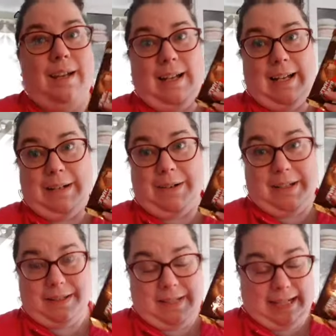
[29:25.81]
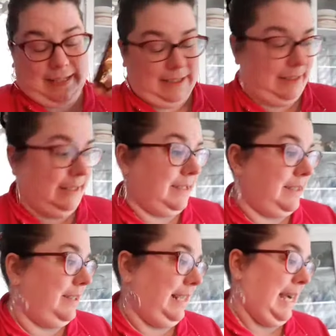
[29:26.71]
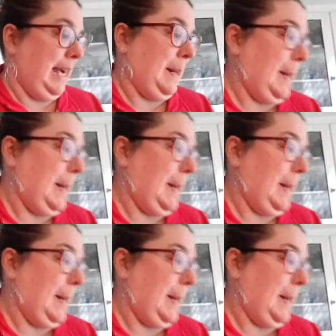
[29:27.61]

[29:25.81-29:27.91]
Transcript: and I'm going to snack on this. Yeah.